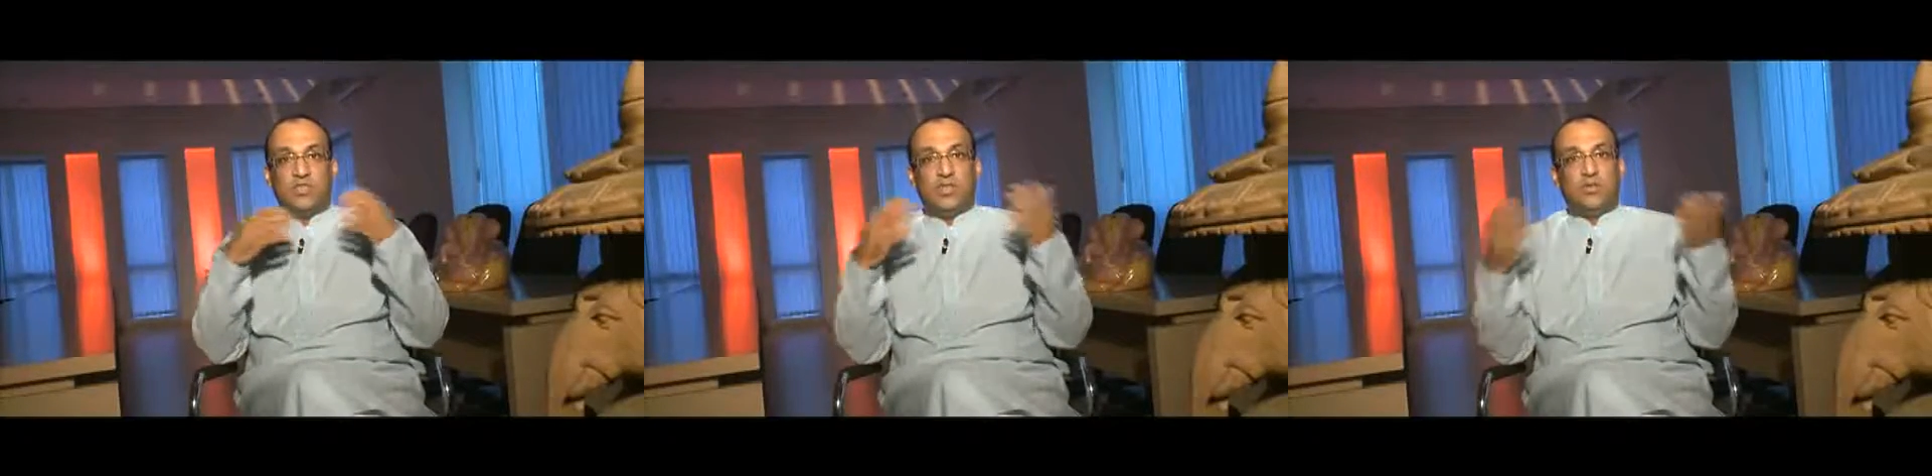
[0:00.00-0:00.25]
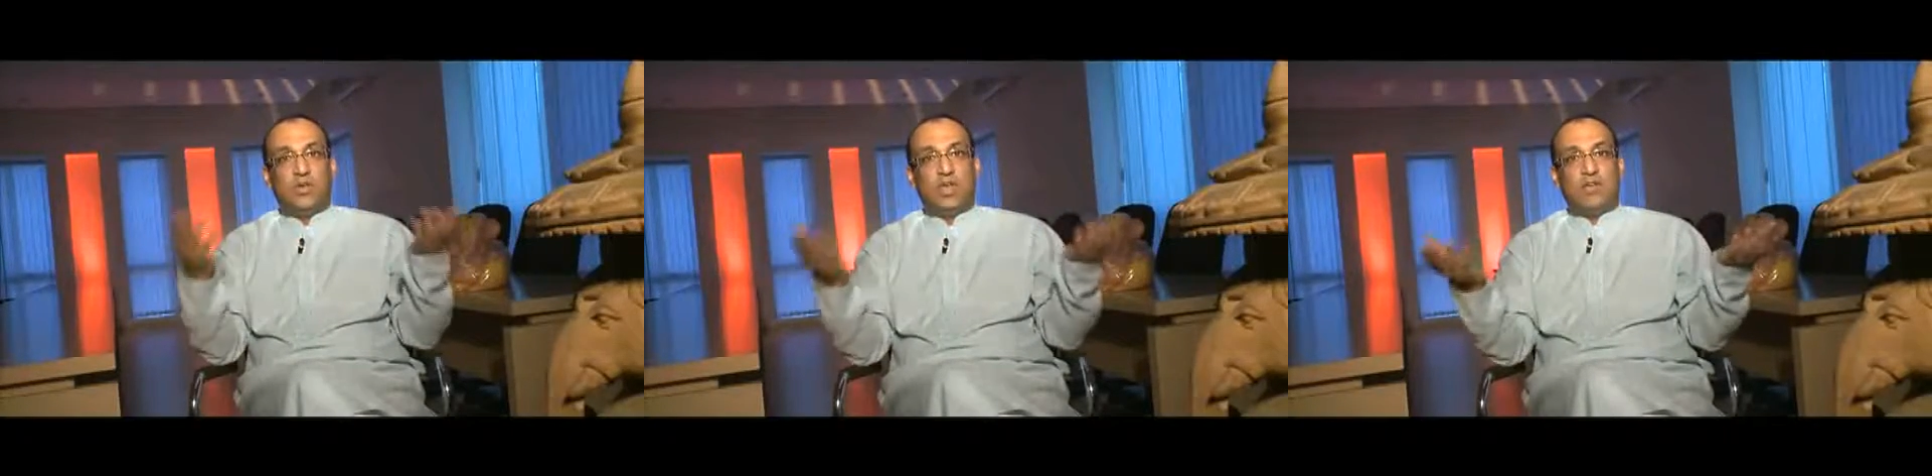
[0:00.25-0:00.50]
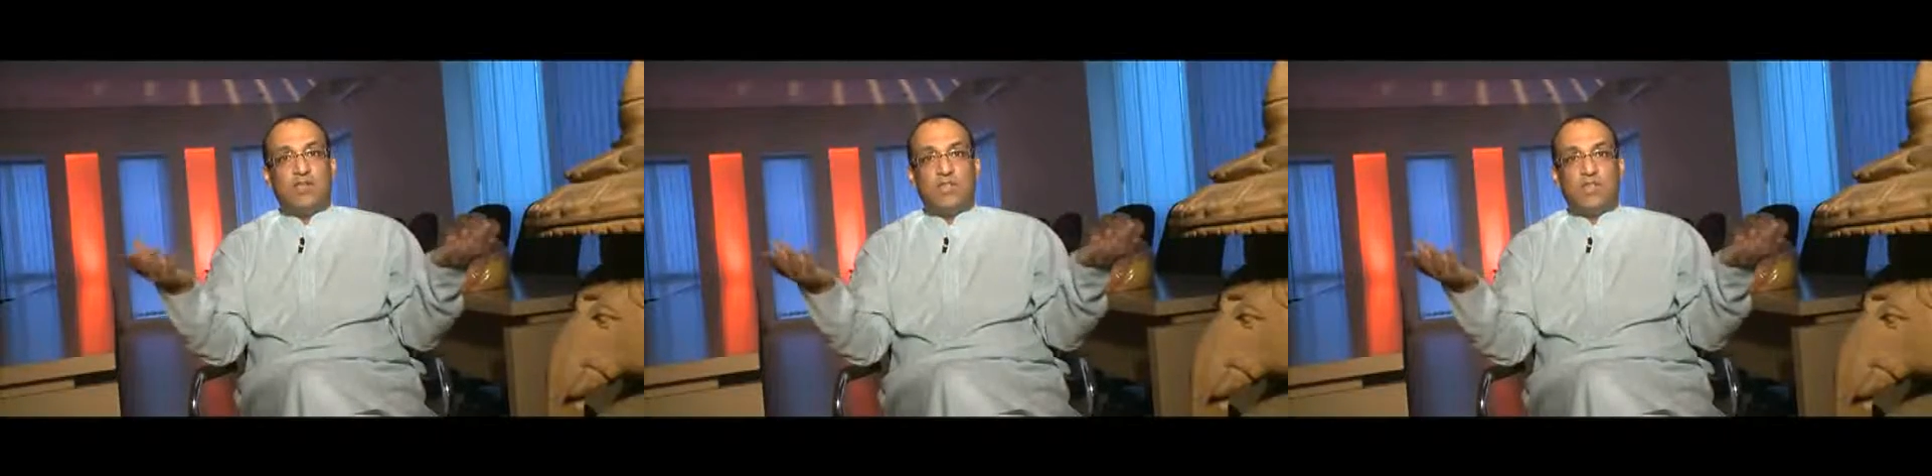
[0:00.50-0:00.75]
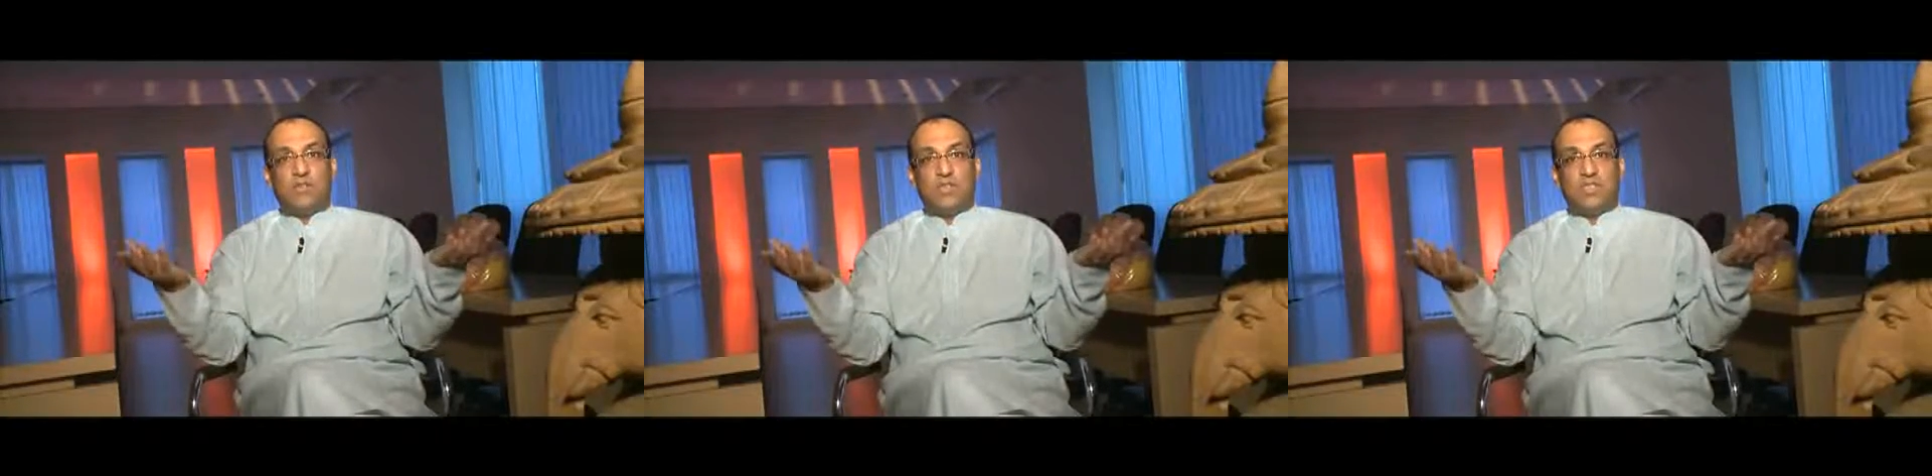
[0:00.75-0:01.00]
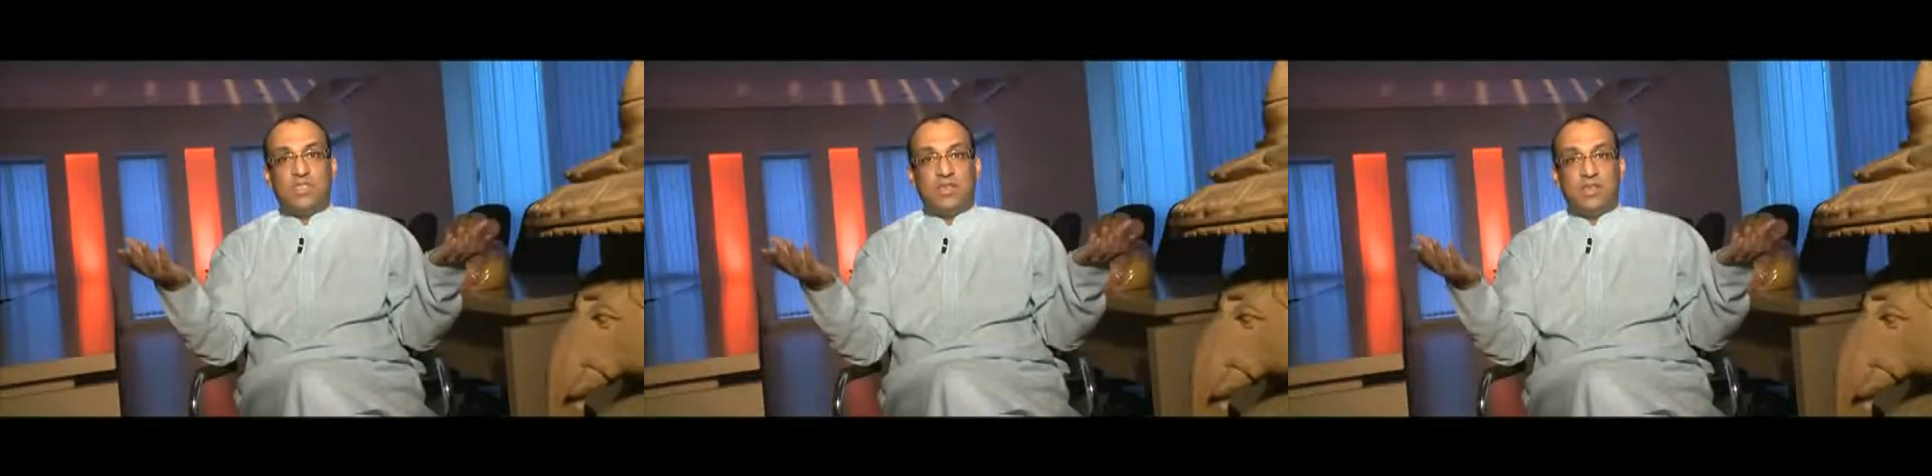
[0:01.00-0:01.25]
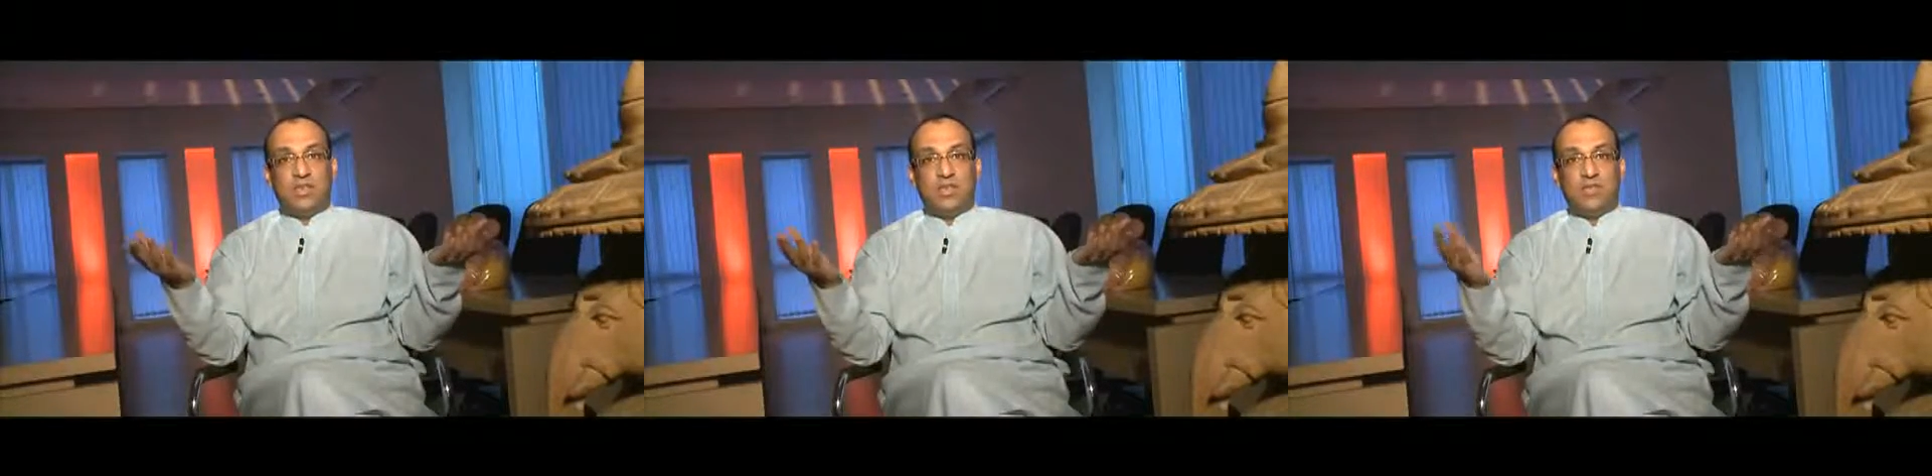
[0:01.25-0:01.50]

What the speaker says: We don't have a servant's day.